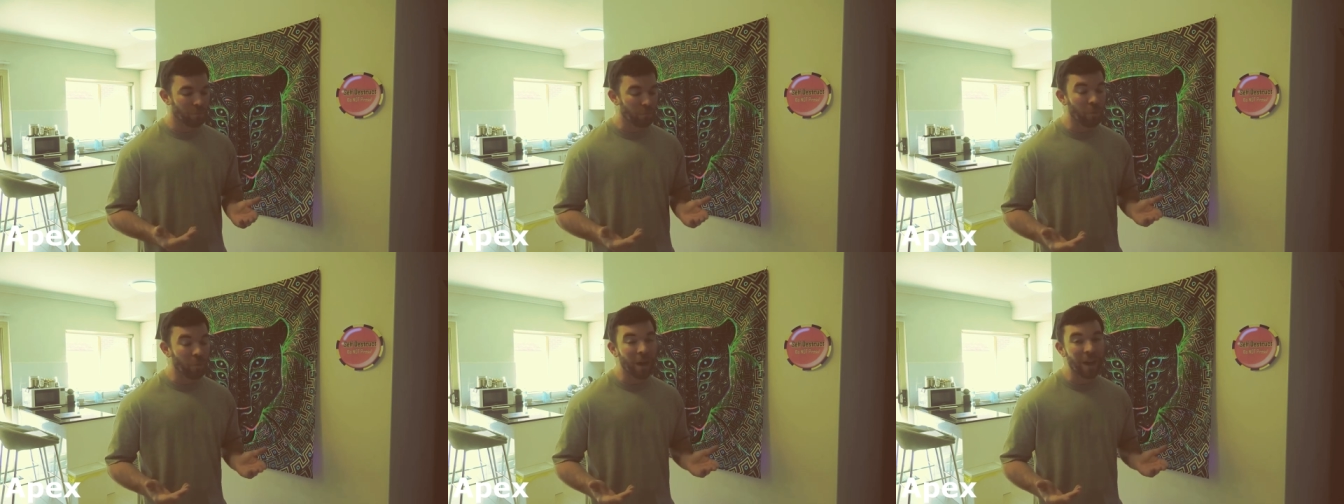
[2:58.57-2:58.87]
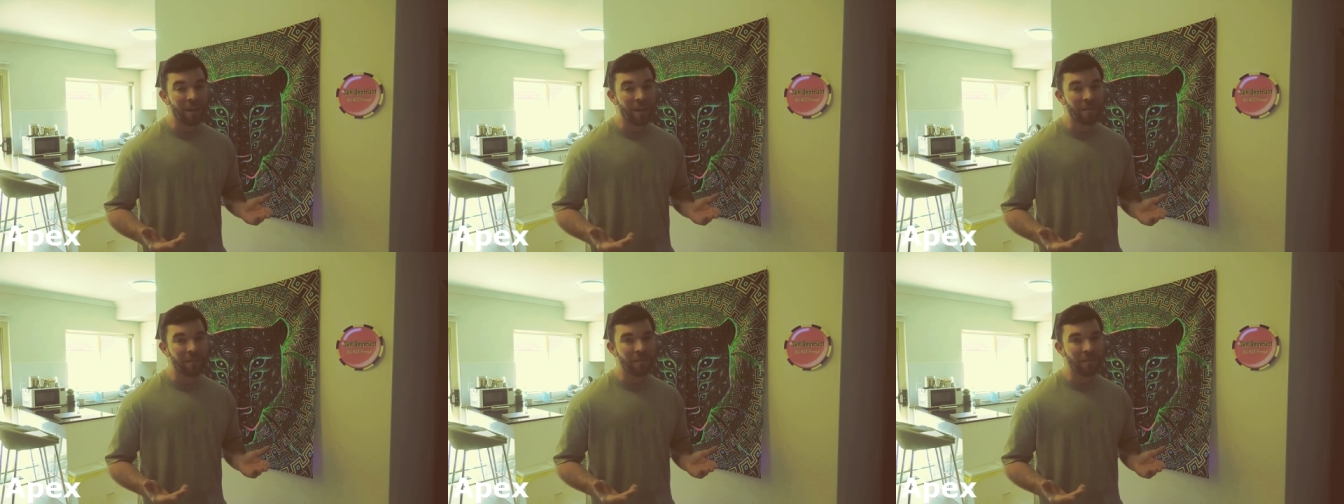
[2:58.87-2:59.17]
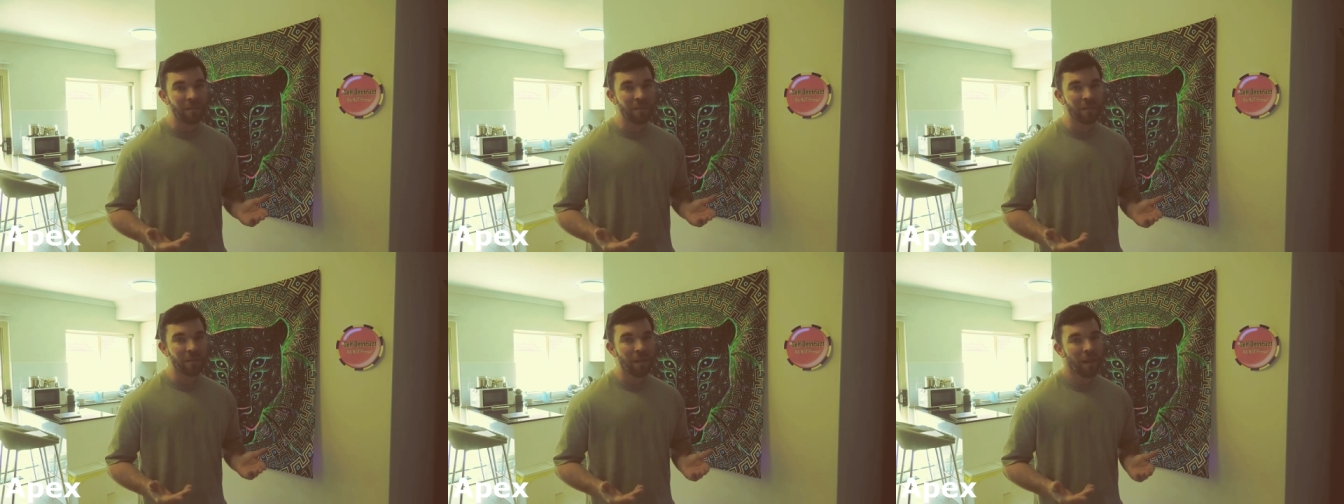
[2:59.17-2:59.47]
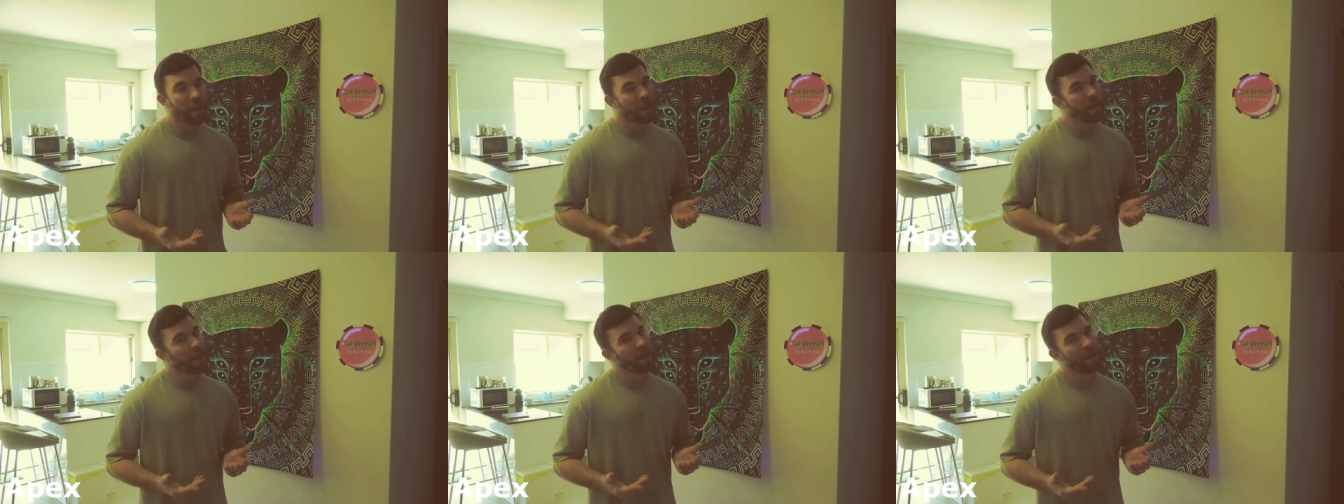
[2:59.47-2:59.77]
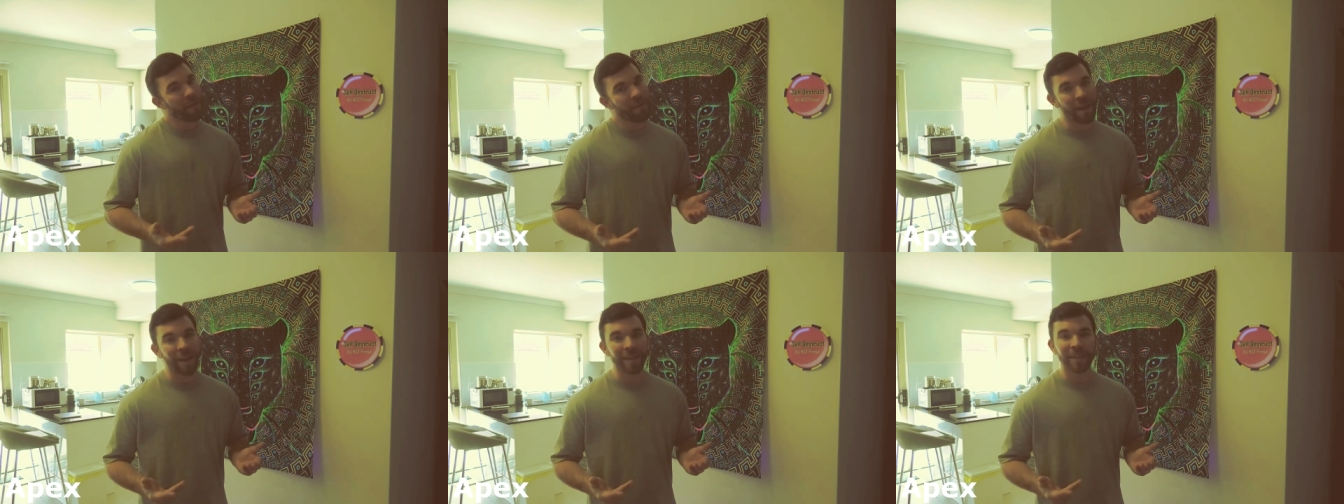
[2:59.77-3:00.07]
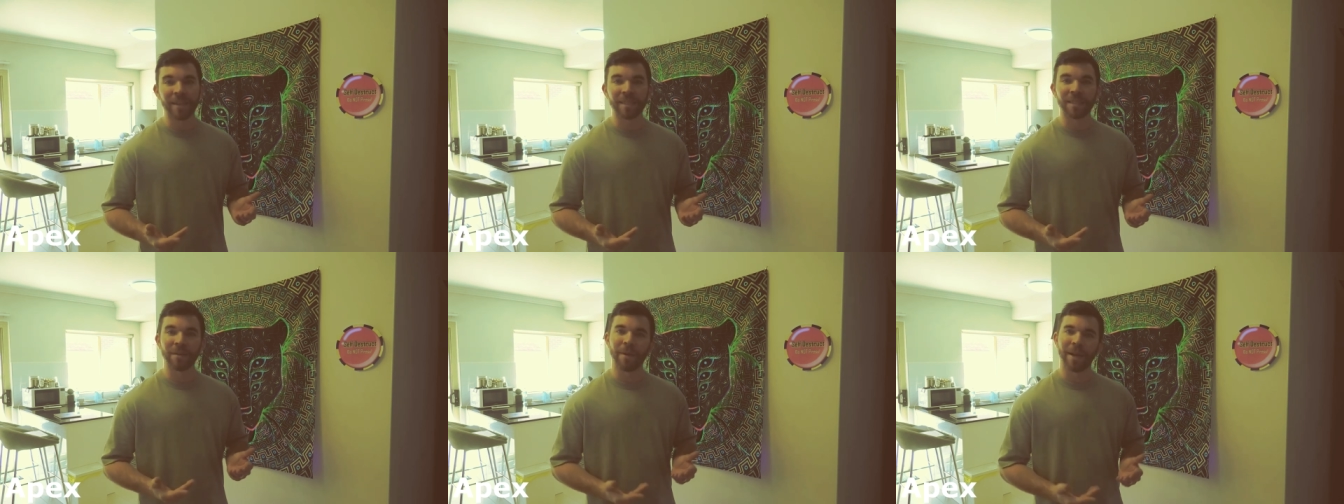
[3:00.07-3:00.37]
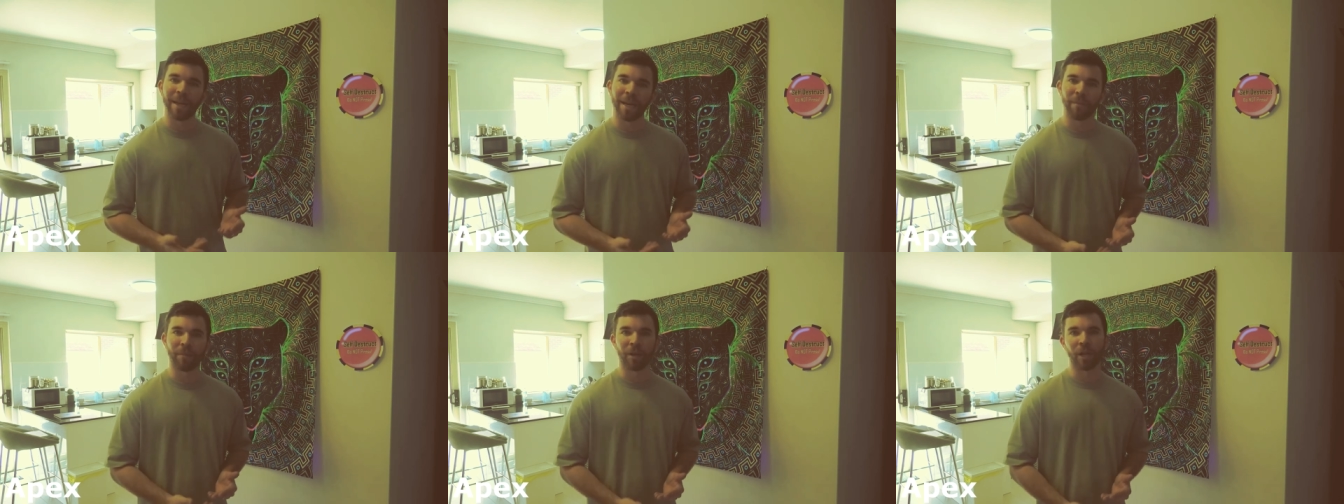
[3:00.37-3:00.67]
well, that doesn't
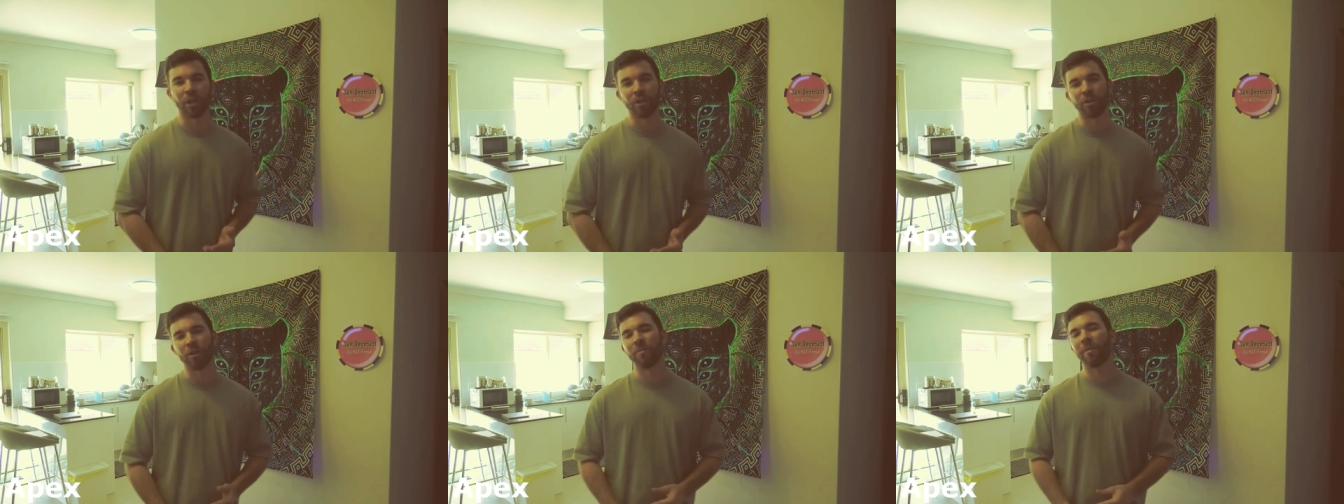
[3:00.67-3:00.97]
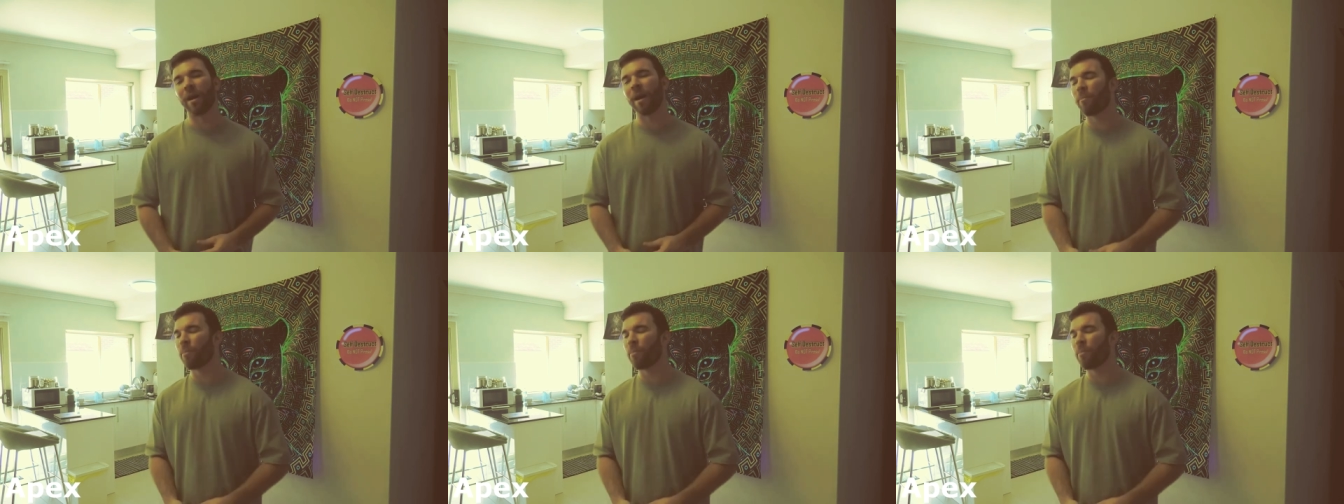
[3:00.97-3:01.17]
mean I'm gonna do my